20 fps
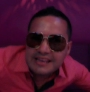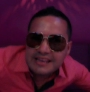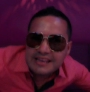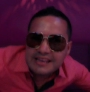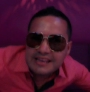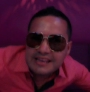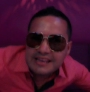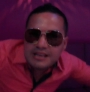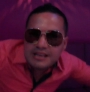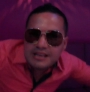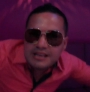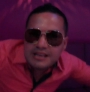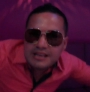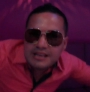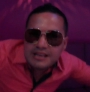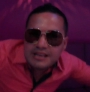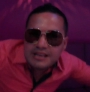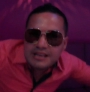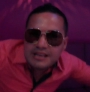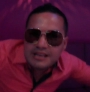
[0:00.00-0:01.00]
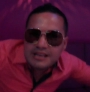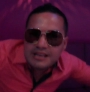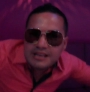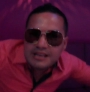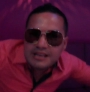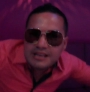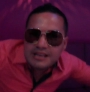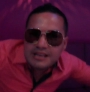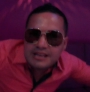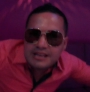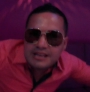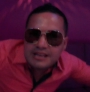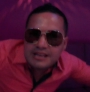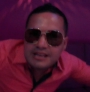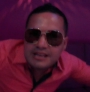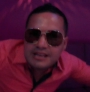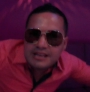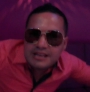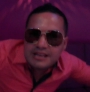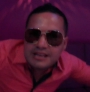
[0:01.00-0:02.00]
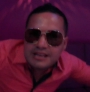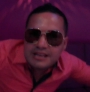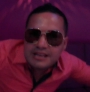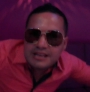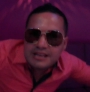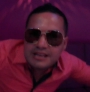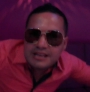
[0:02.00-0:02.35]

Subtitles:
(no one is talking)